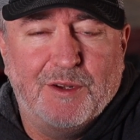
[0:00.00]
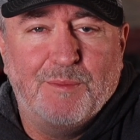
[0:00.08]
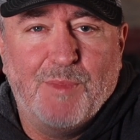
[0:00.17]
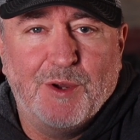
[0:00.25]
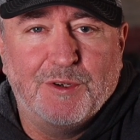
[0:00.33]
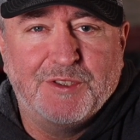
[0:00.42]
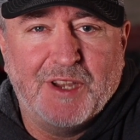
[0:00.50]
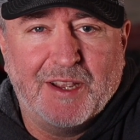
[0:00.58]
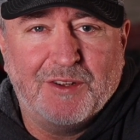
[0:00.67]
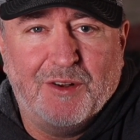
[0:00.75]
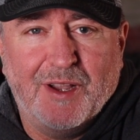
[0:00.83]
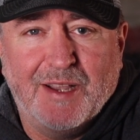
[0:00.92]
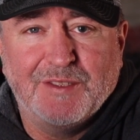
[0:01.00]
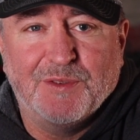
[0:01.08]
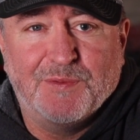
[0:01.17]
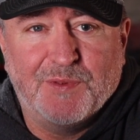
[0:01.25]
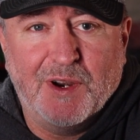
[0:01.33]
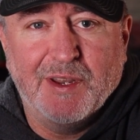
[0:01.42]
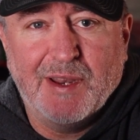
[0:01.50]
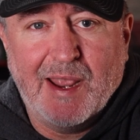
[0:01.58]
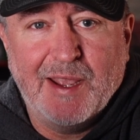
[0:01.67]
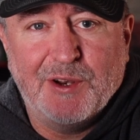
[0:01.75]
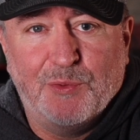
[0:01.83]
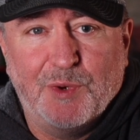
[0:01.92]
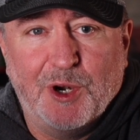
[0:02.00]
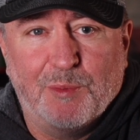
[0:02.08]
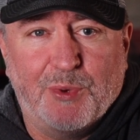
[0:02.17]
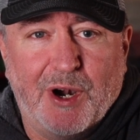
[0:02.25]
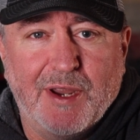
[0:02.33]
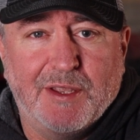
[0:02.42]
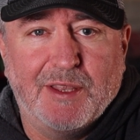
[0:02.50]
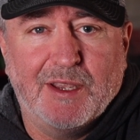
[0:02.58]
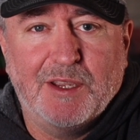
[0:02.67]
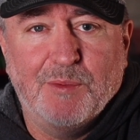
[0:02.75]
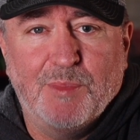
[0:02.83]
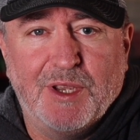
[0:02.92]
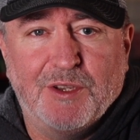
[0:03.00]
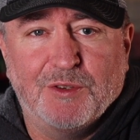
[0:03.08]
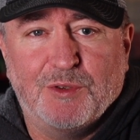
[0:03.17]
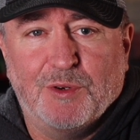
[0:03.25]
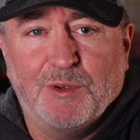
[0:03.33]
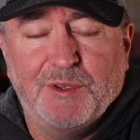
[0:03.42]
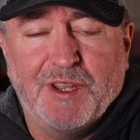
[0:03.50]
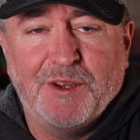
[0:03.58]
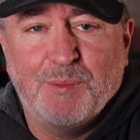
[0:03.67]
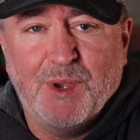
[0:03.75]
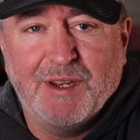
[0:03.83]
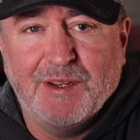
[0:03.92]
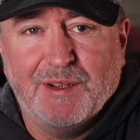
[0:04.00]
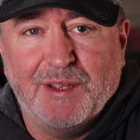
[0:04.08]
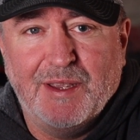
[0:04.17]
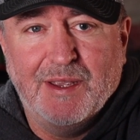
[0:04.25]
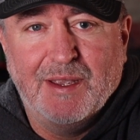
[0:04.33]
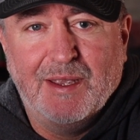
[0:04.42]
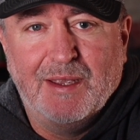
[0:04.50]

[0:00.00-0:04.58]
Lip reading: a motorcycle has a front and a rear brake that can be controlled independently.